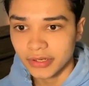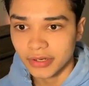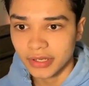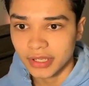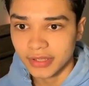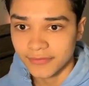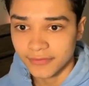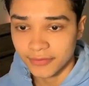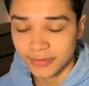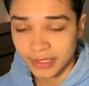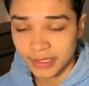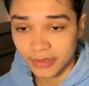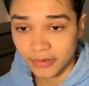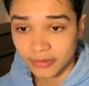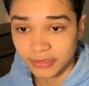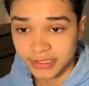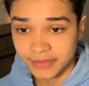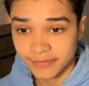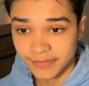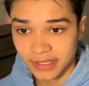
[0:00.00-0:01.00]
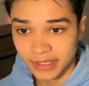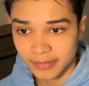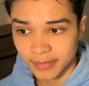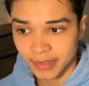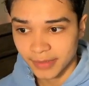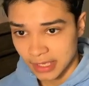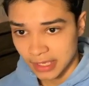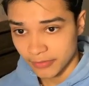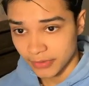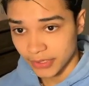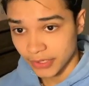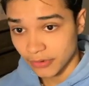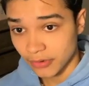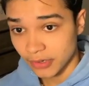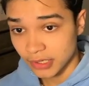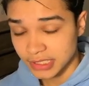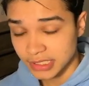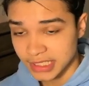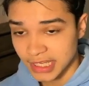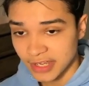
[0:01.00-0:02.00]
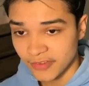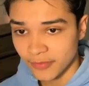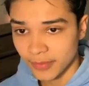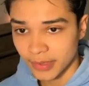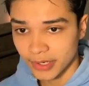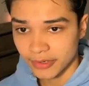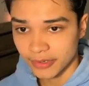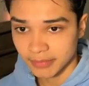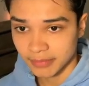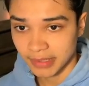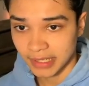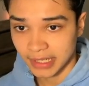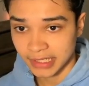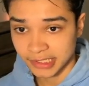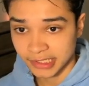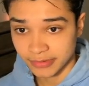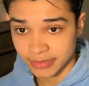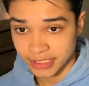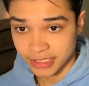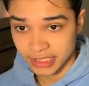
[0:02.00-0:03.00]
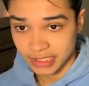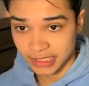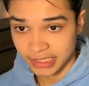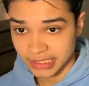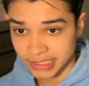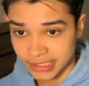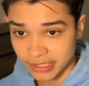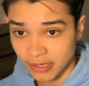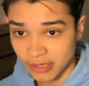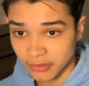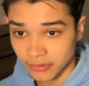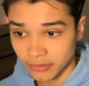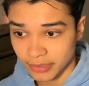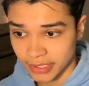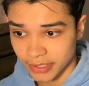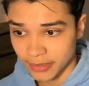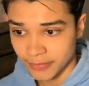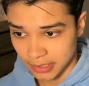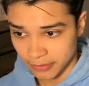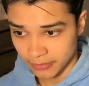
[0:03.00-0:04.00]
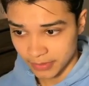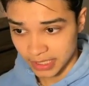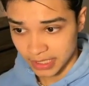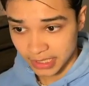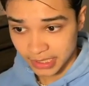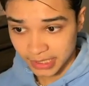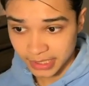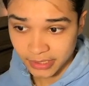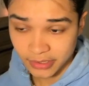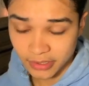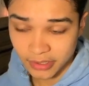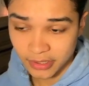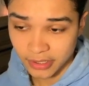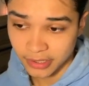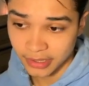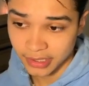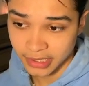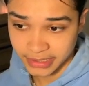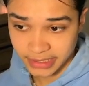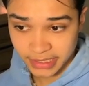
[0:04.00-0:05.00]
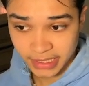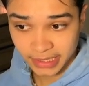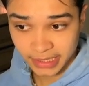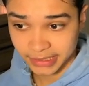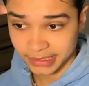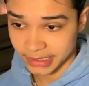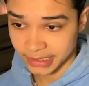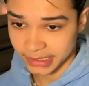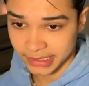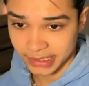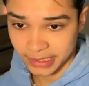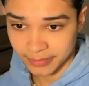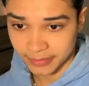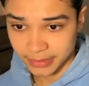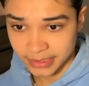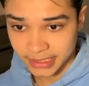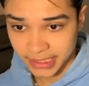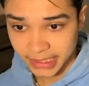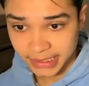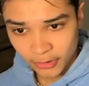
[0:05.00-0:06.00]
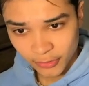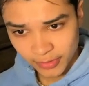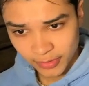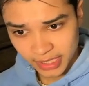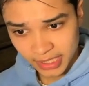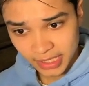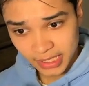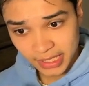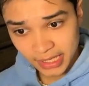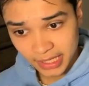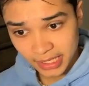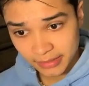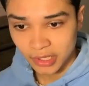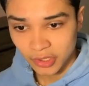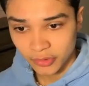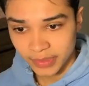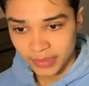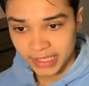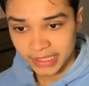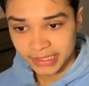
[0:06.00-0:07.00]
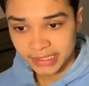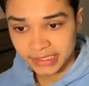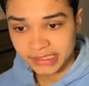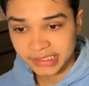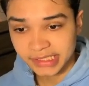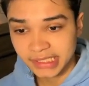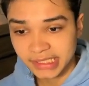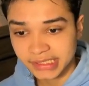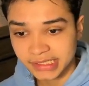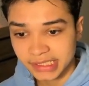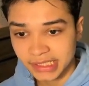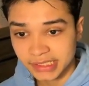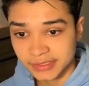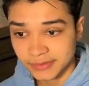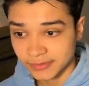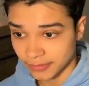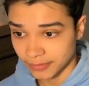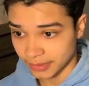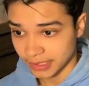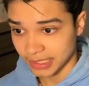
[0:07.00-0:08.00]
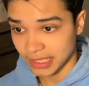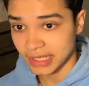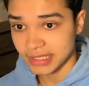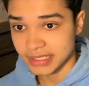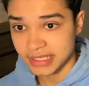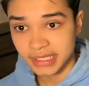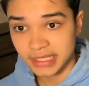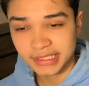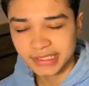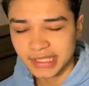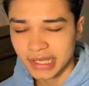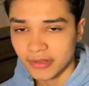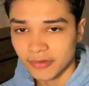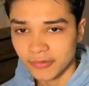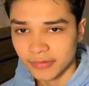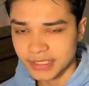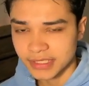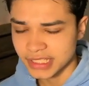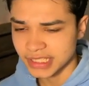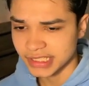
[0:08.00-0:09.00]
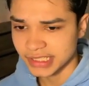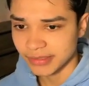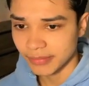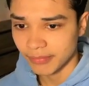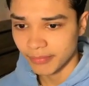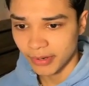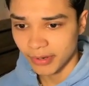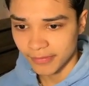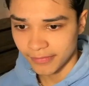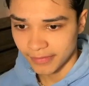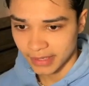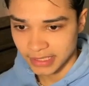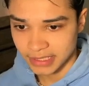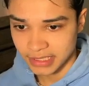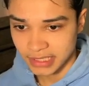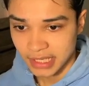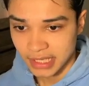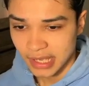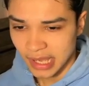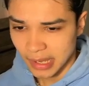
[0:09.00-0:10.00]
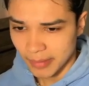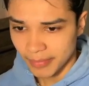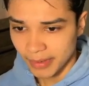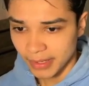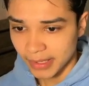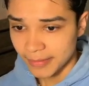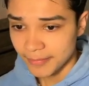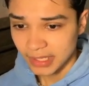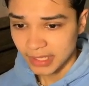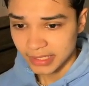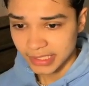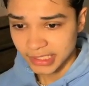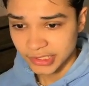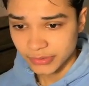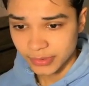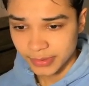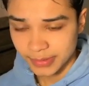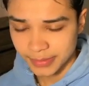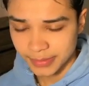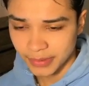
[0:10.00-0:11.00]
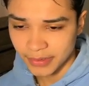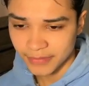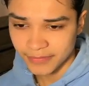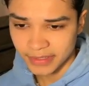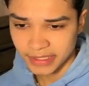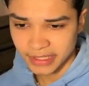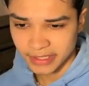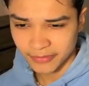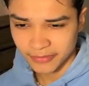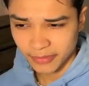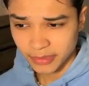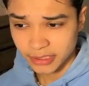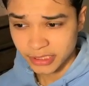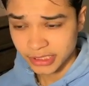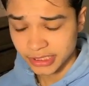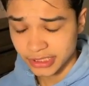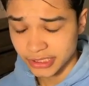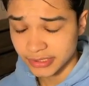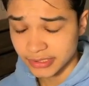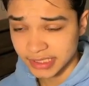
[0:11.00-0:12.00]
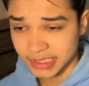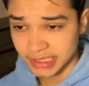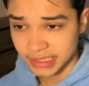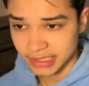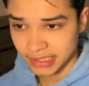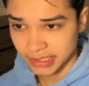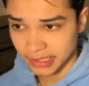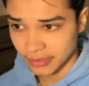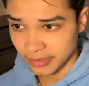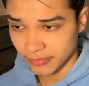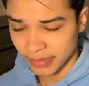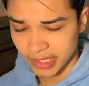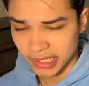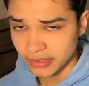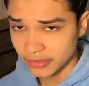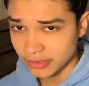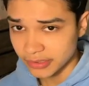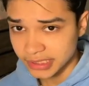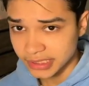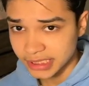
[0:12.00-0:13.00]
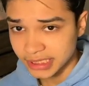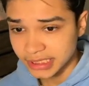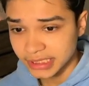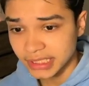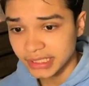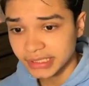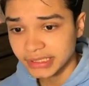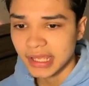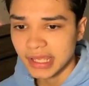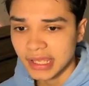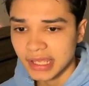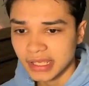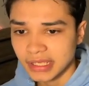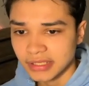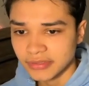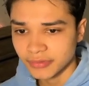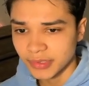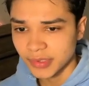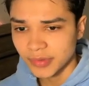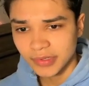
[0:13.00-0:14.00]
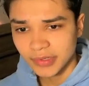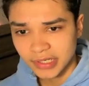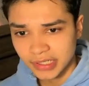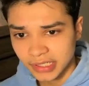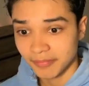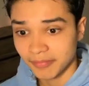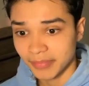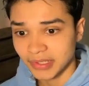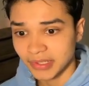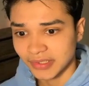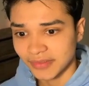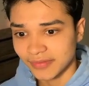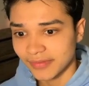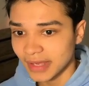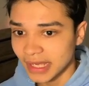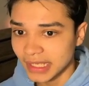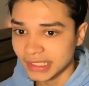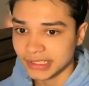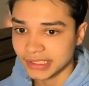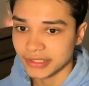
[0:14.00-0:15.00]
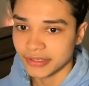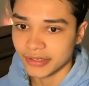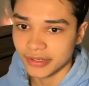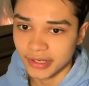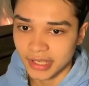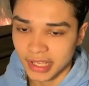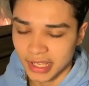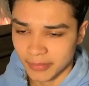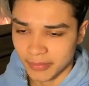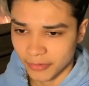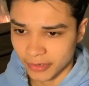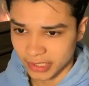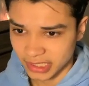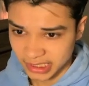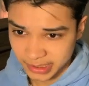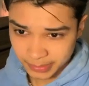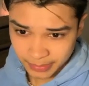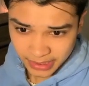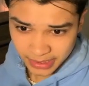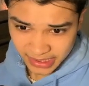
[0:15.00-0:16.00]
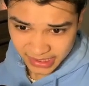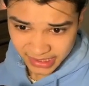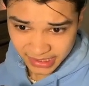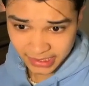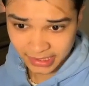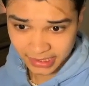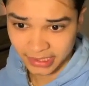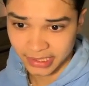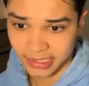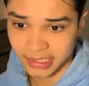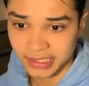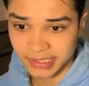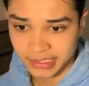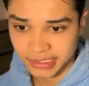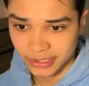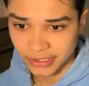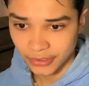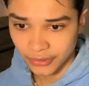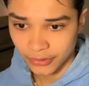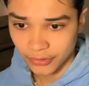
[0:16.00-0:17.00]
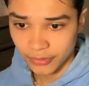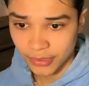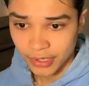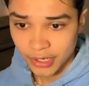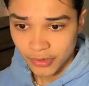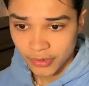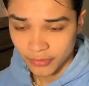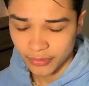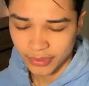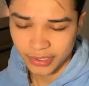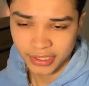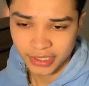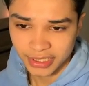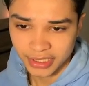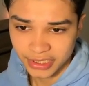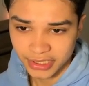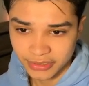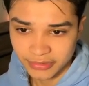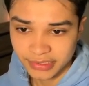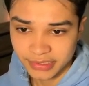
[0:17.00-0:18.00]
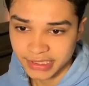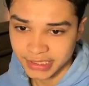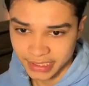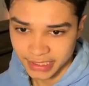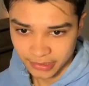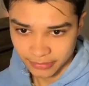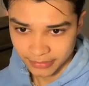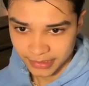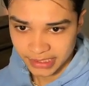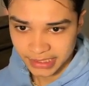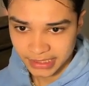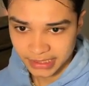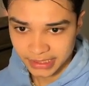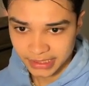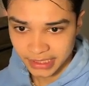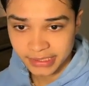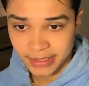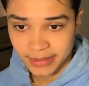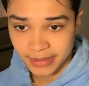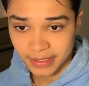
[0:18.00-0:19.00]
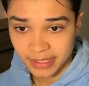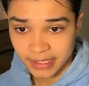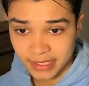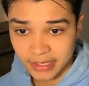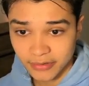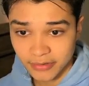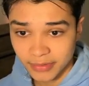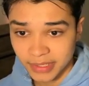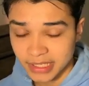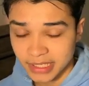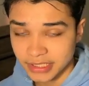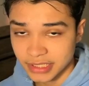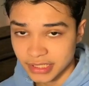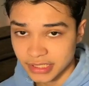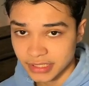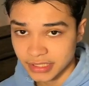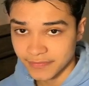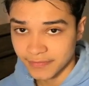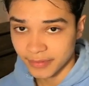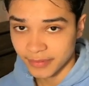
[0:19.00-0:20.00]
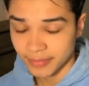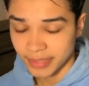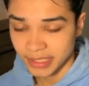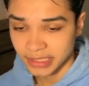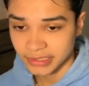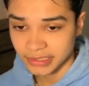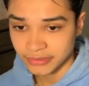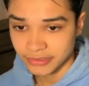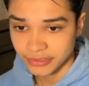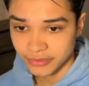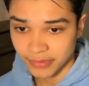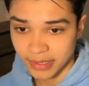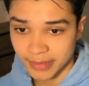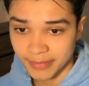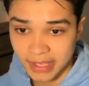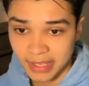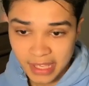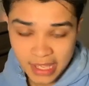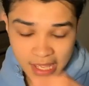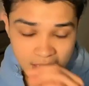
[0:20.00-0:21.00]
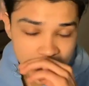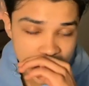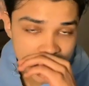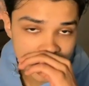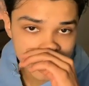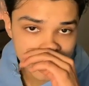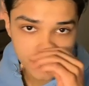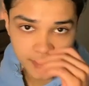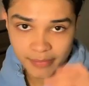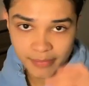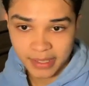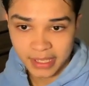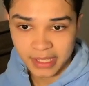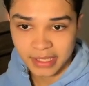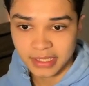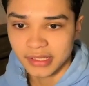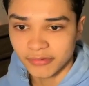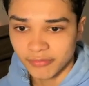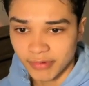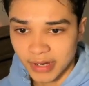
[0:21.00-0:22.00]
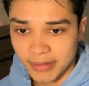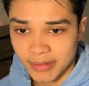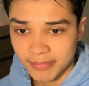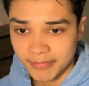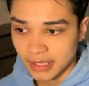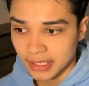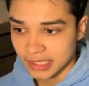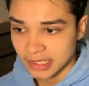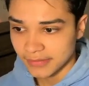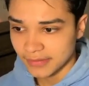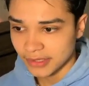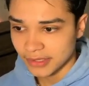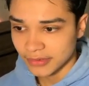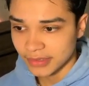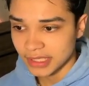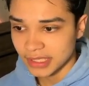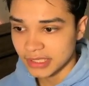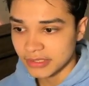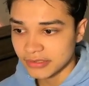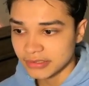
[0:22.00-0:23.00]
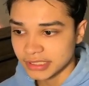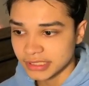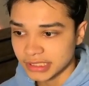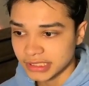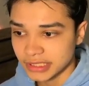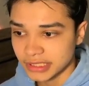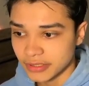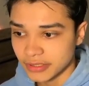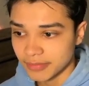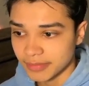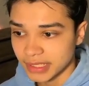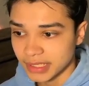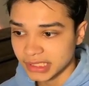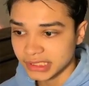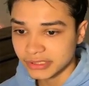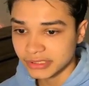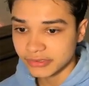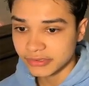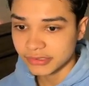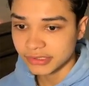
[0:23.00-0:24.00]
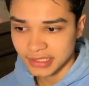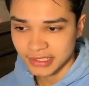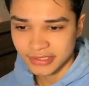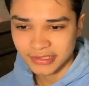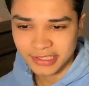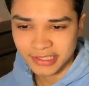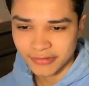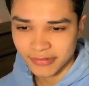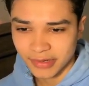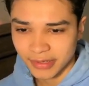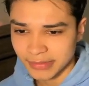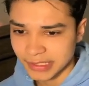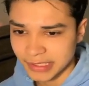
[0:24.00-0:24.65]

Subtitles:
if we go to Figma, we go on dev mode by switching this toggle here, we click on the text, the sample text, we get the CSS for that text style, which is perfect. But this would be perfect if we're just using the regular CSS and we want to build faster and more explicitly. So we're going to use Tailwind CSS. And then here we can change it from pixel to rem. I recommend rem, even though he uses here pixels, using rem